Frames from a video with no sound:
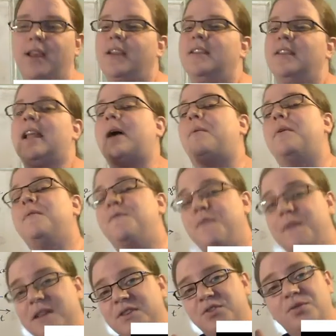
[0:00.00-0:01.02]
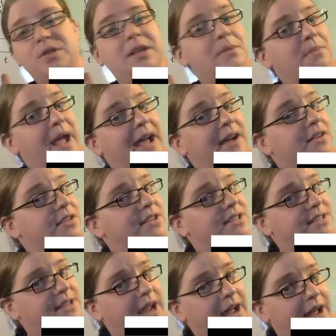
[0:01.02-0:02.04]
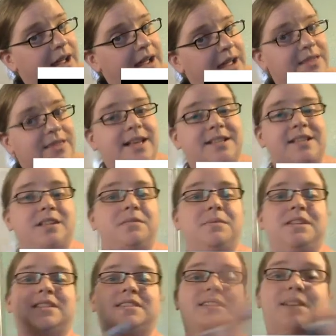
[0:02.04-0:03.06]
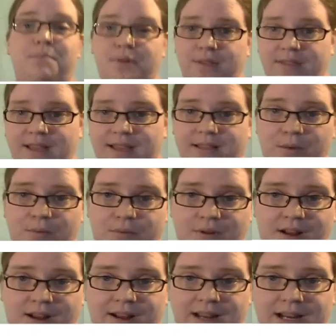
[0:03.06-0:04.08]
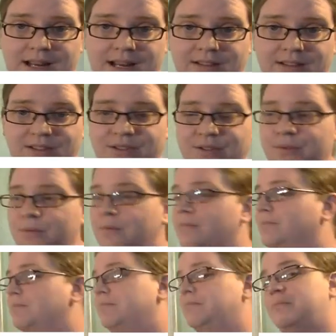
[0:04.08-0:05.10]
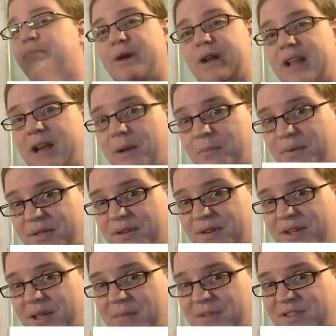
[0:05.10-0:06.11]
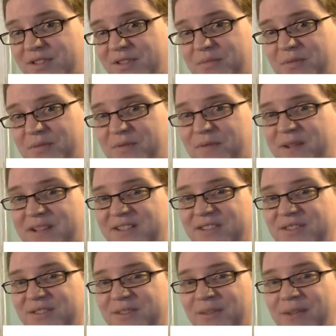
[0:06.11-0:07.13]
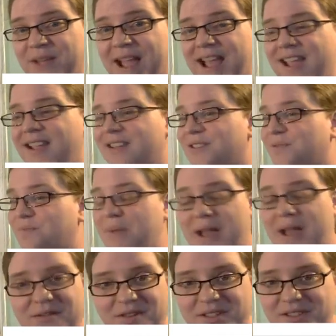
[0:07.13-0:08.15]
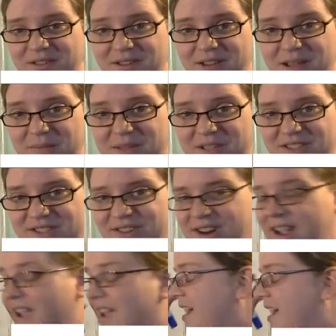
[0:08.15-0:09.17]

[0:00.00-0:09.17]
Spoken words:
Now, eventually batteries die. That's going to be a separate thing that we're not getting into. Bring it up with your chemistry professors, okay? Because batteries are chemistry.